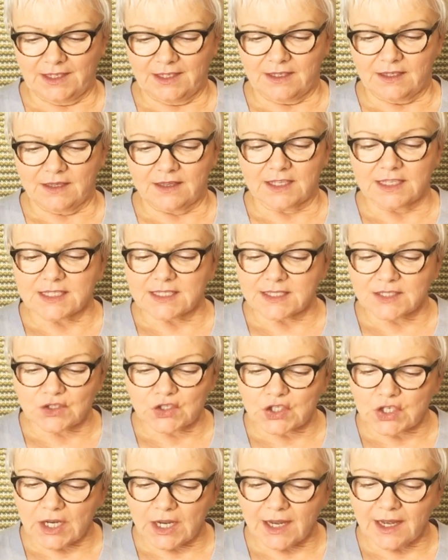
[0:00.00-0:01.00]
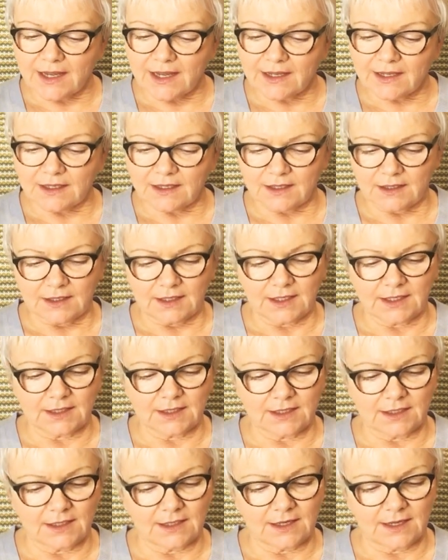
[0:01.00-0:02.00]
This shy
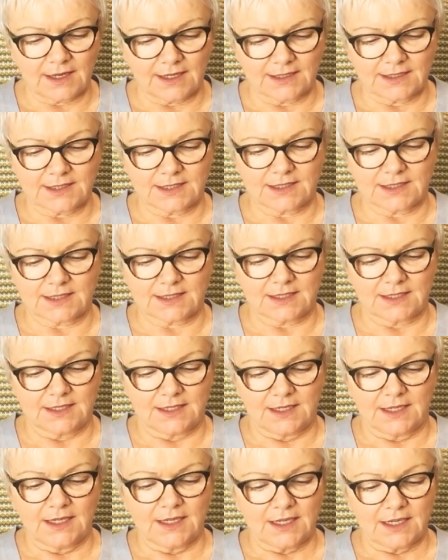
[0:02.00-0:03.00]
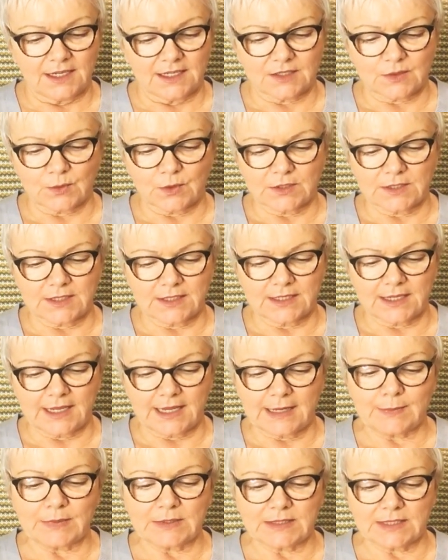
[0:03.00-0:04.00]
inner light is what
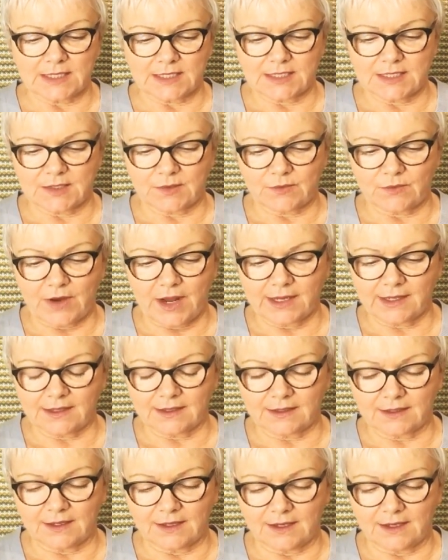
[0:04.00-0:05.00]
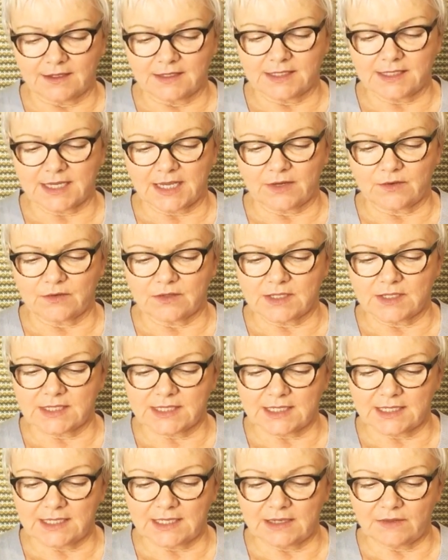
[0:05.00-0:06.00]
enables us to recognize and
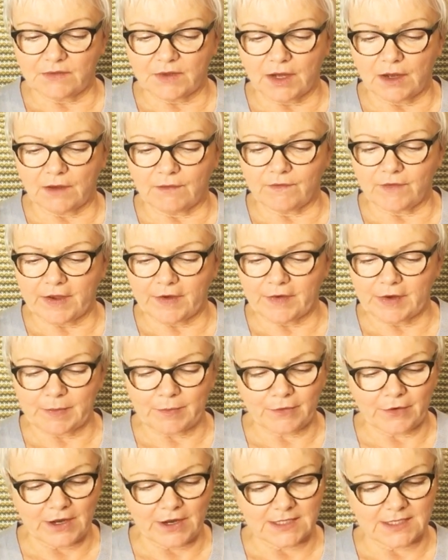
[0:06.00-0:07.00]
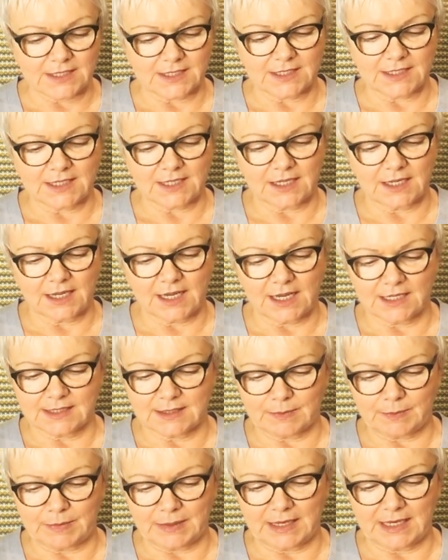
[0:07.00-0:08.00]
receive our very presence here as
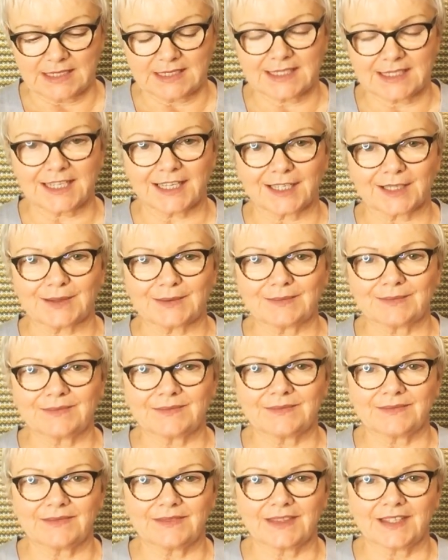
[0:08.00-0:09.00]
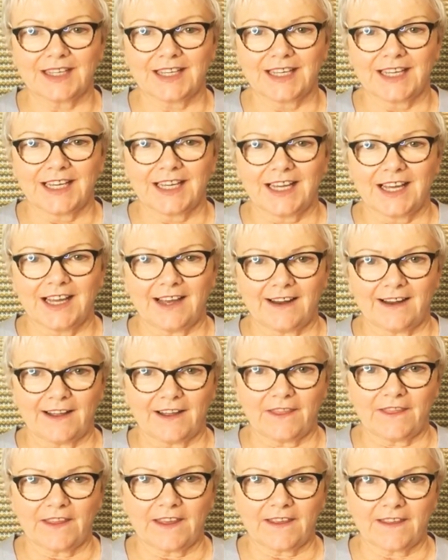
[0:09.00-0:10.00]
a blessing. And I
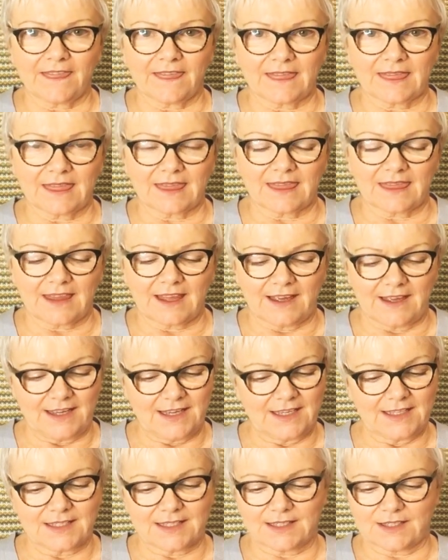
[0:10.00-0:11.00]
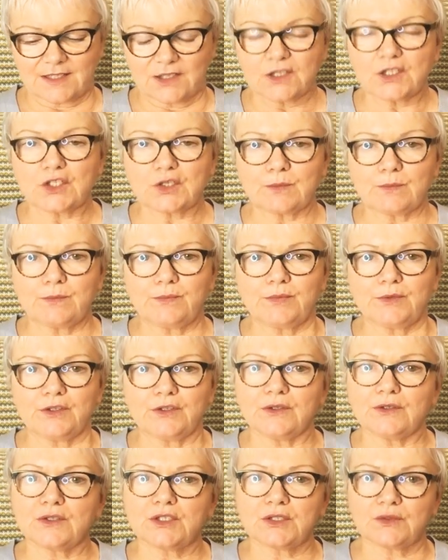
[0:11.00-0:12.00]
think that is such a
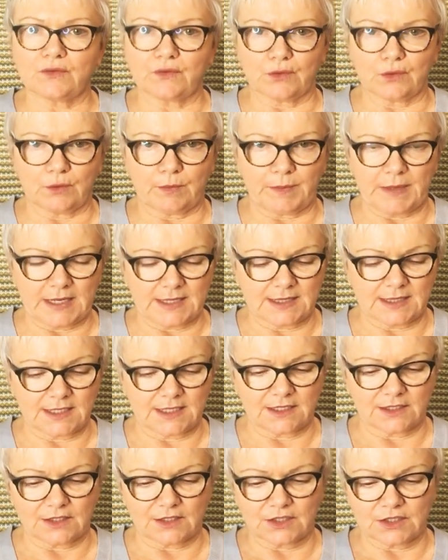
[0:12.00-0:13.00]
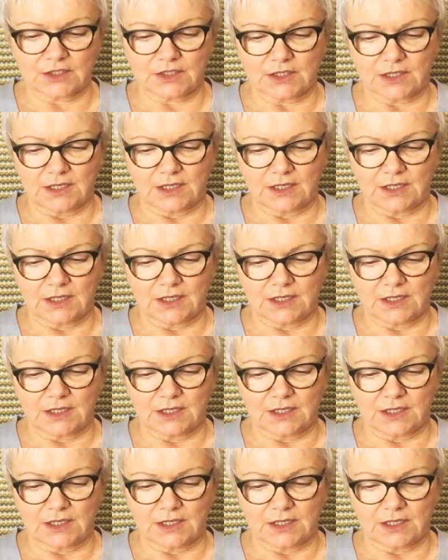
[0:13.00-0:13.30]
beautiful passage.